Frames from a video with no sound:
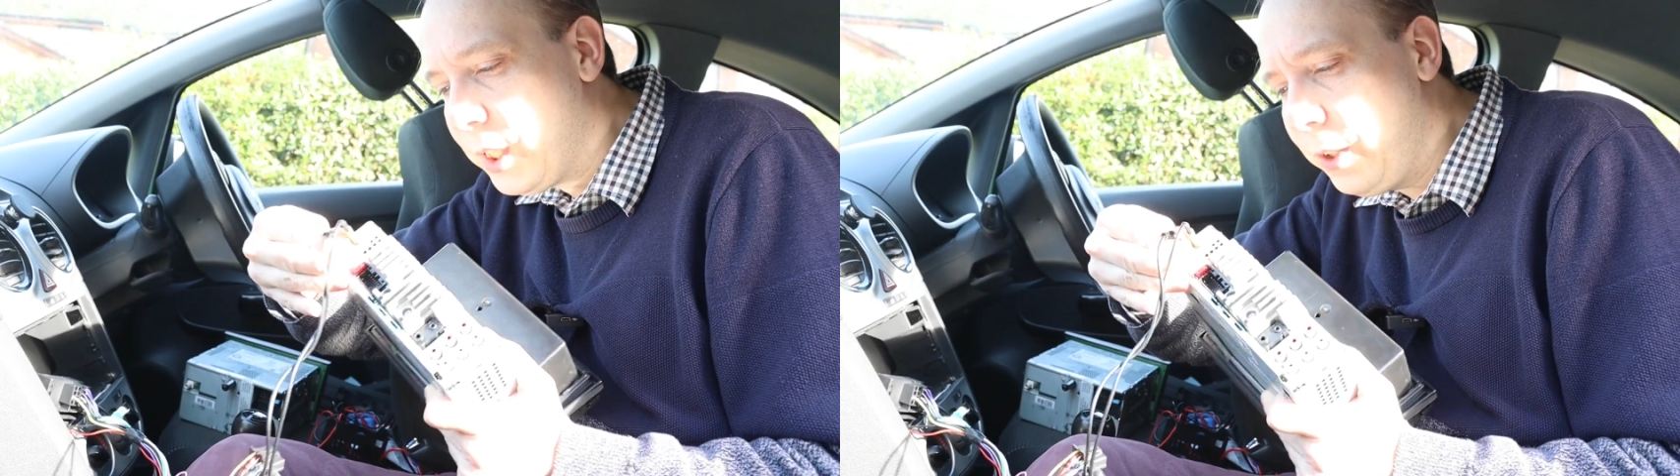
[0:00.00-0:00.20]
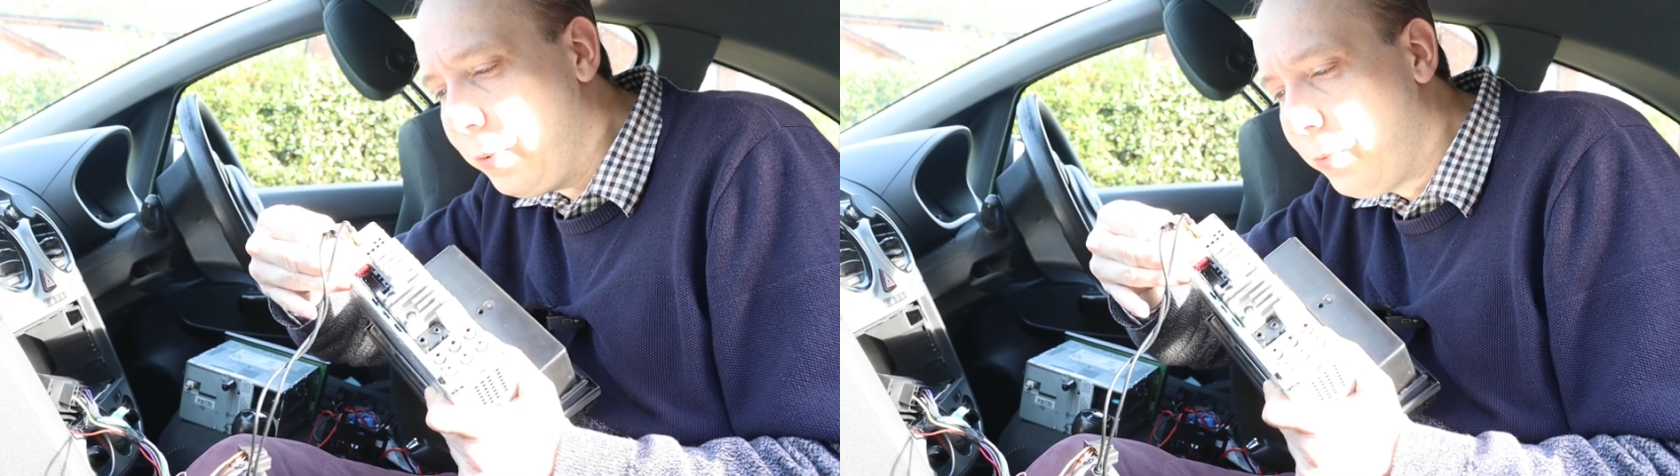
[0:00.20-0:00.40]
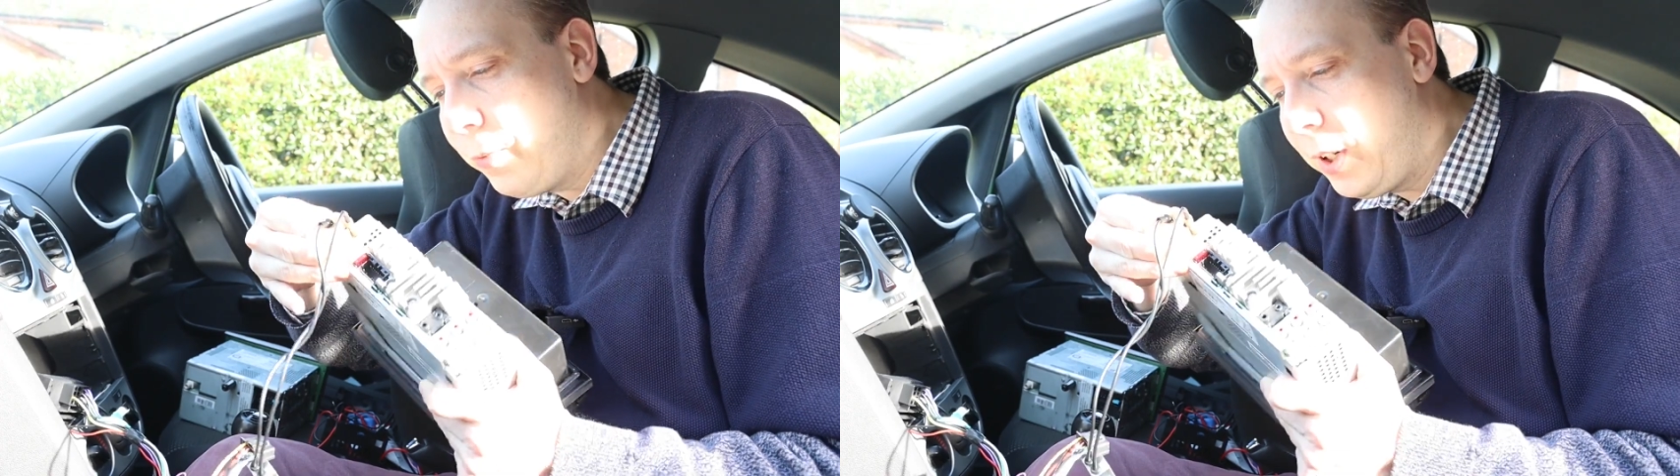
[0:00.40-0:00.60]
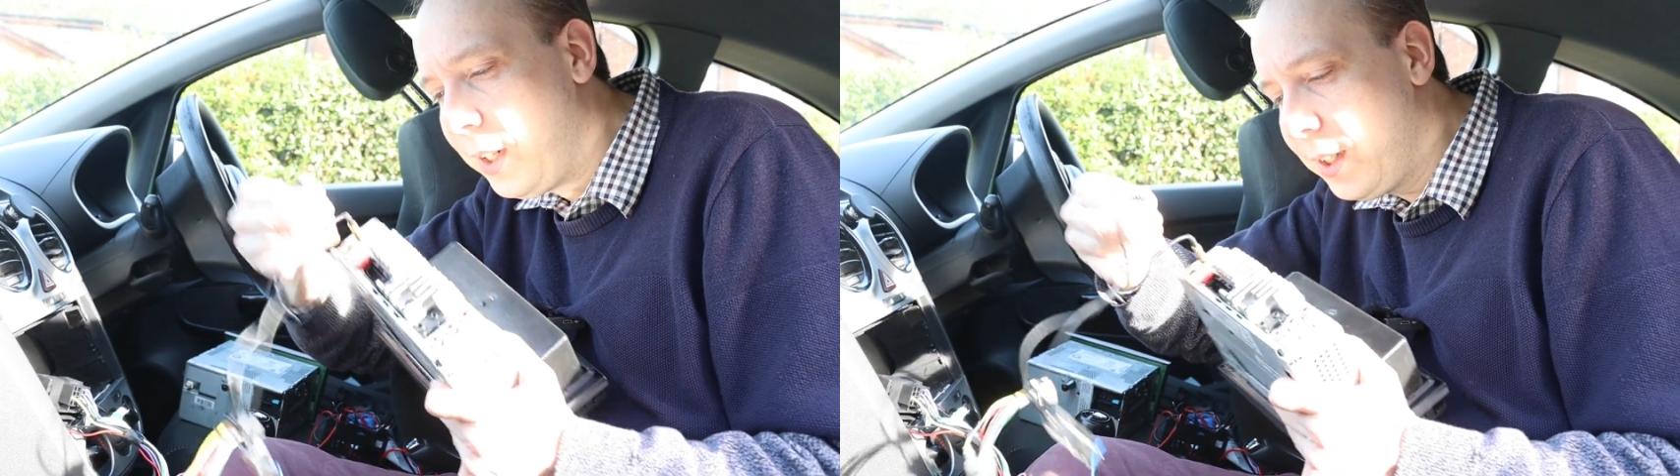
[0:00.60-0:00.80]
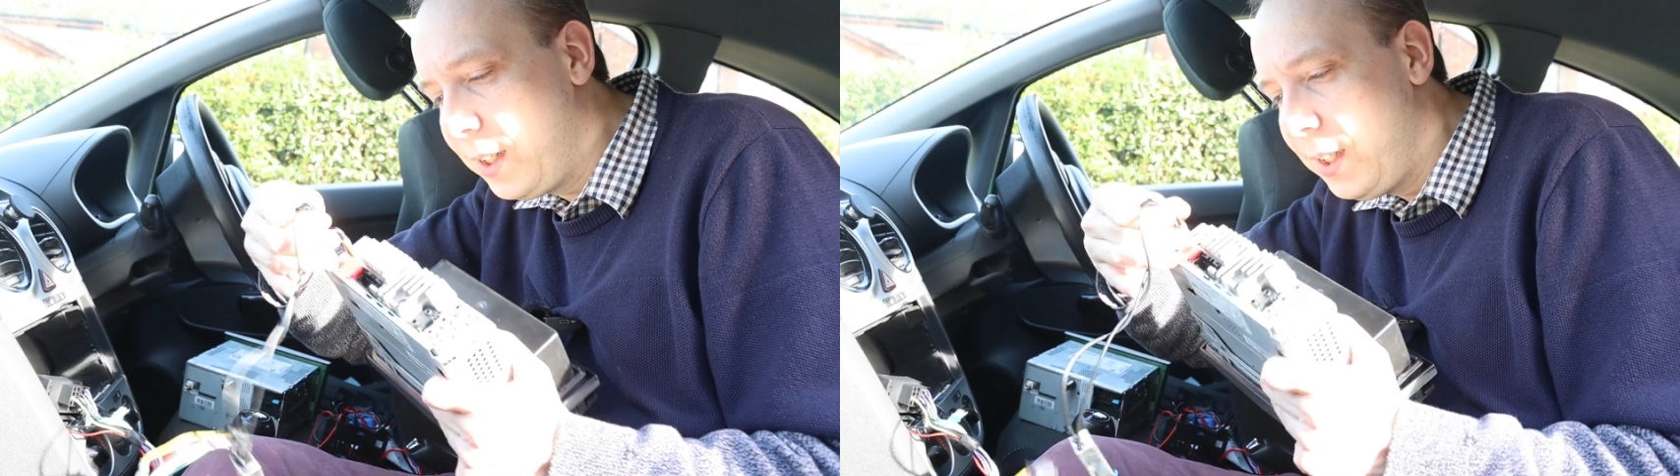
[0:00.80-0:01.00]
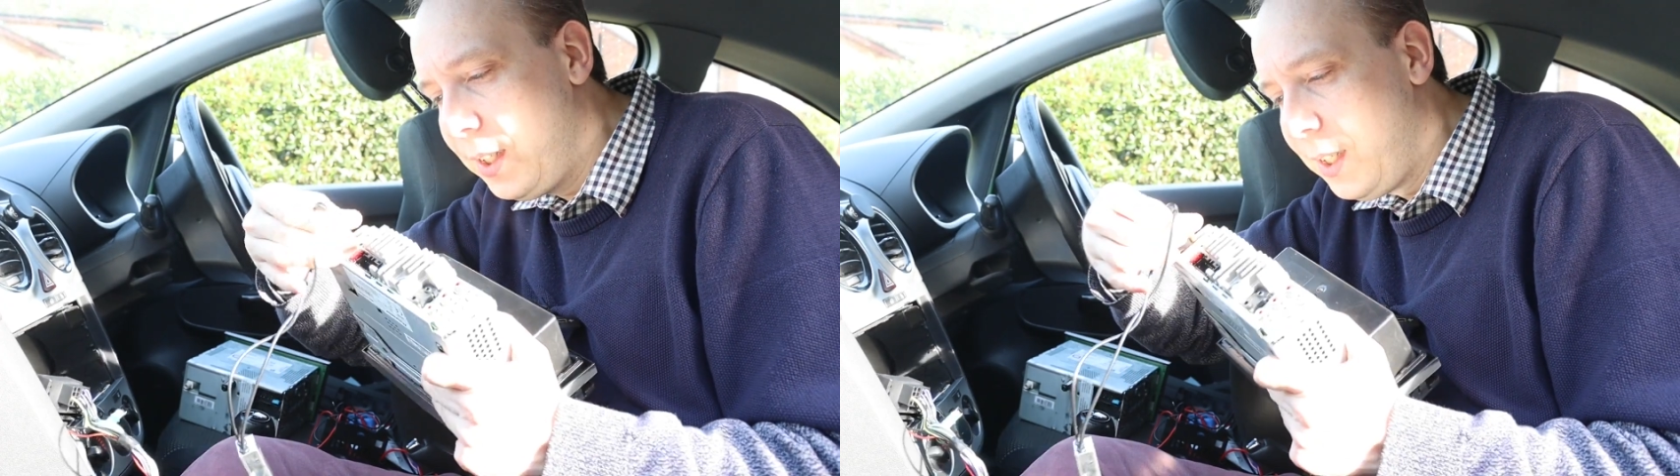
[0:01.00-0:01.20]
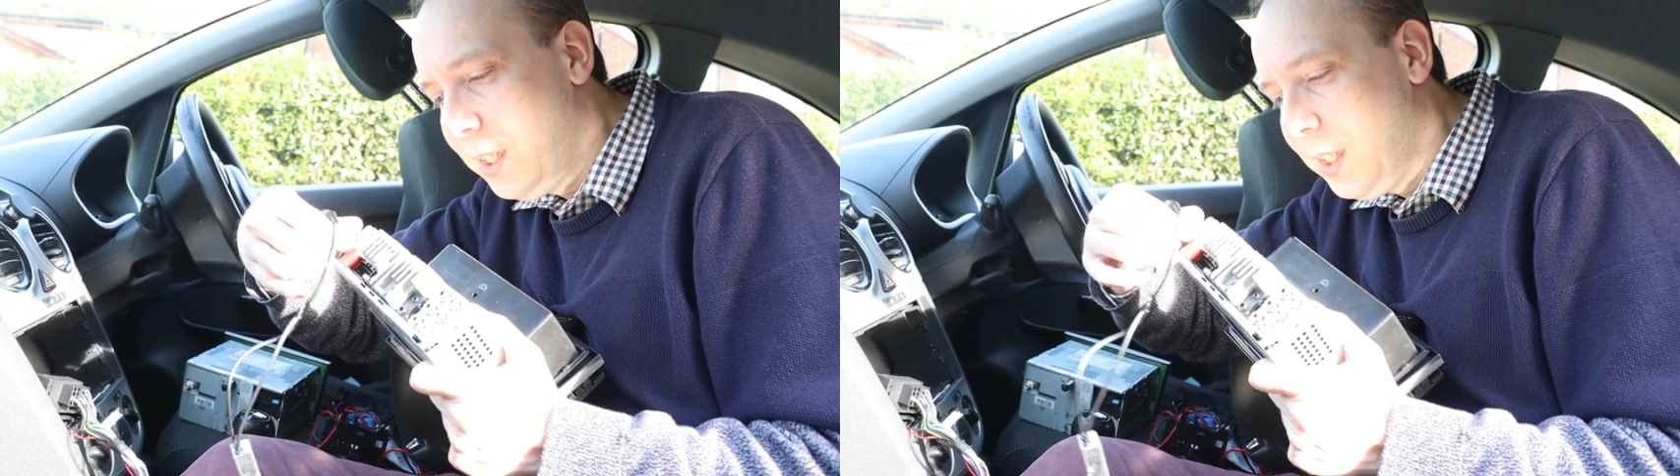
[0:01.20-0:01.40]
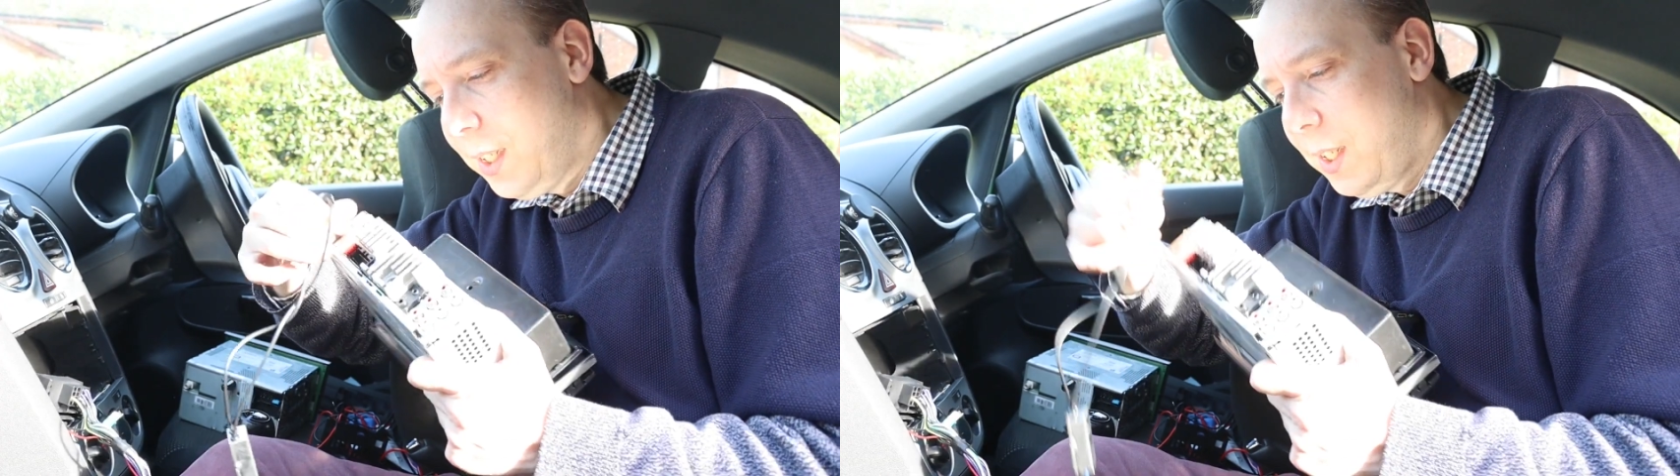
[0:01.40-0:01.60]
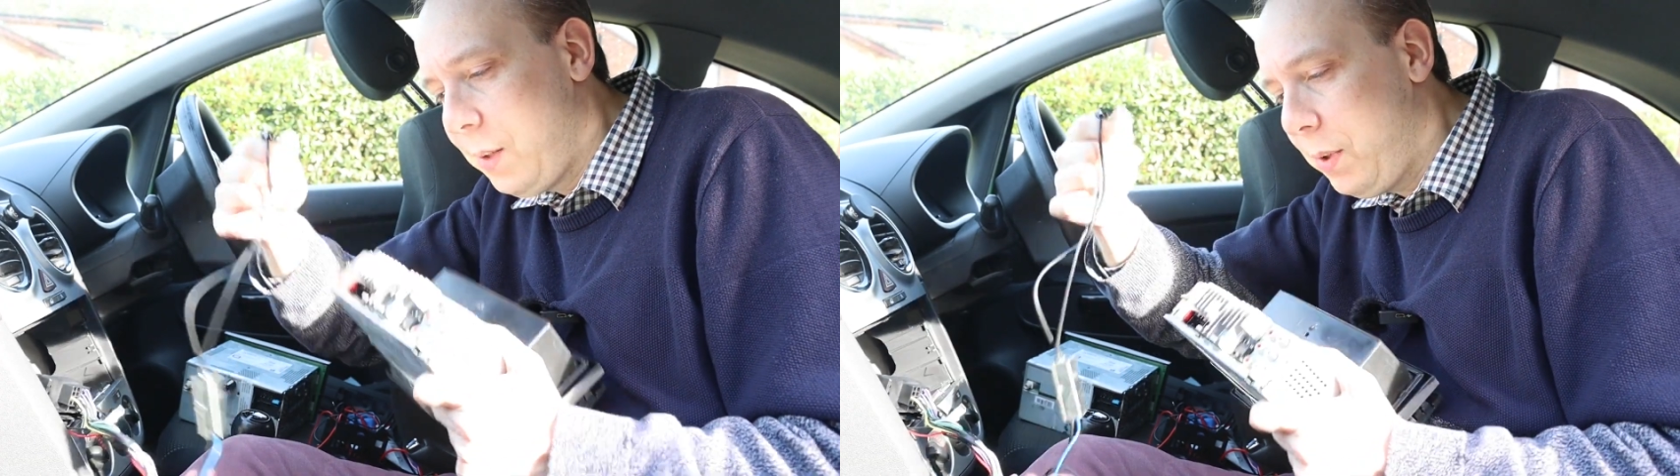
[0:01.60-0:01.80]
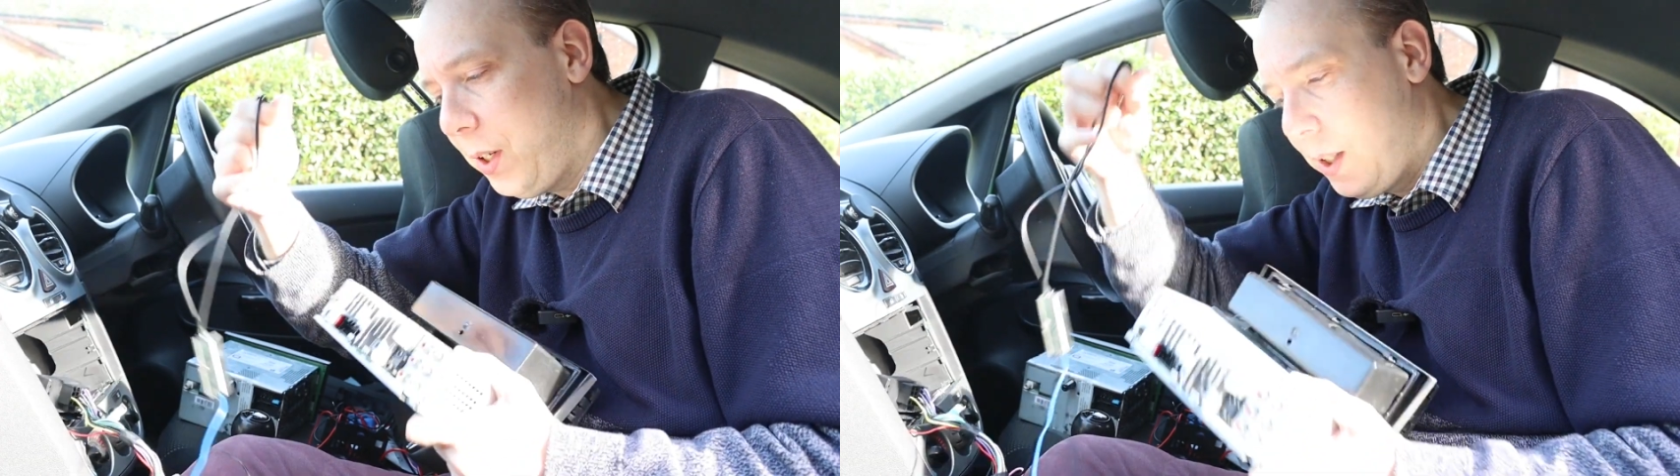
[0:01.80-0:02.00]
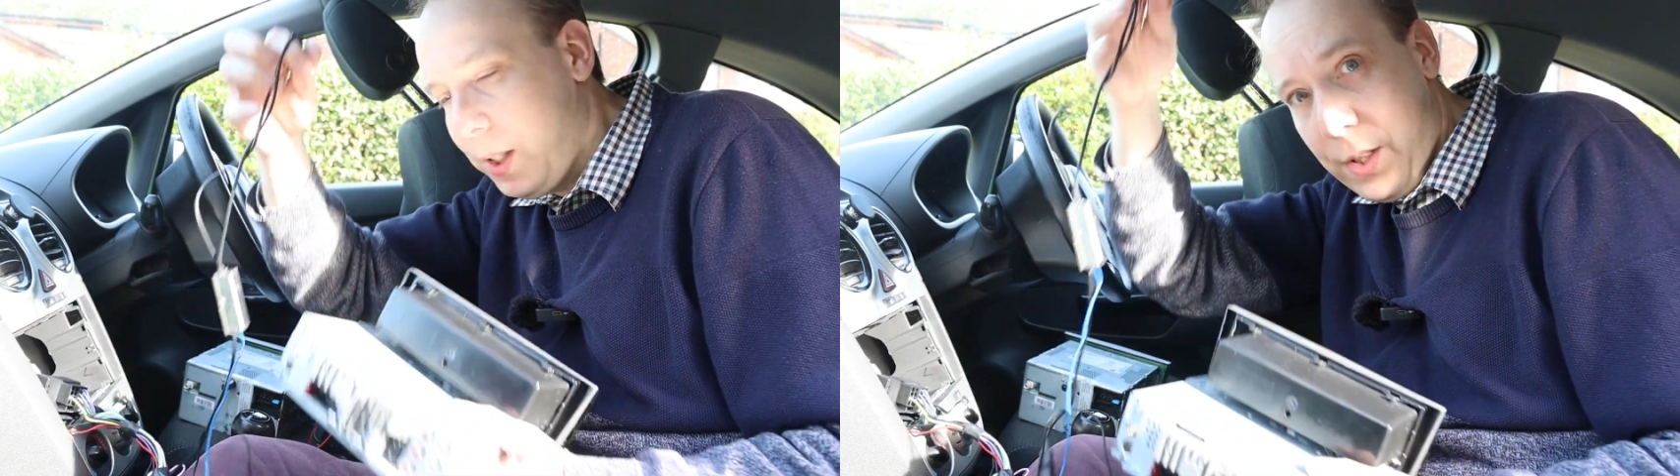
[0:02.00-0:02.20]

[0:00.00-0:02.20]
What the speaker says: stiff, but